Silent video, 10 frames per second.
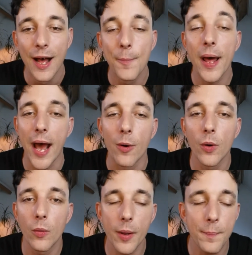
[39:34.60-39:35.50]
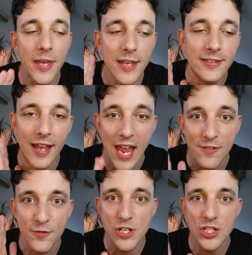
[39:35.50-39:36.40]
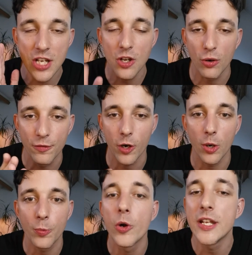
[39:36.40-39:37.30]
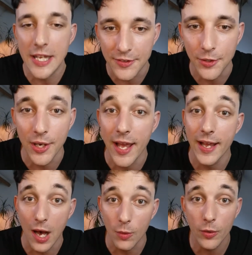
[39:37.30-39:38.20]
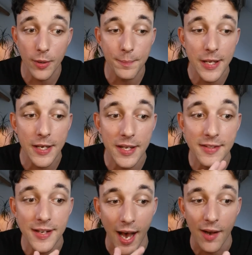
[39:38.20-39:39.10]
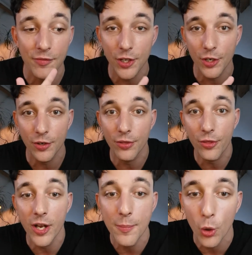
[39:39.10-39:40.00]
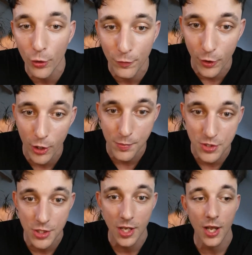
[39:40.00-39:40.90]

But I will repeat every single verb we did today. I will repeat it after three more verbs.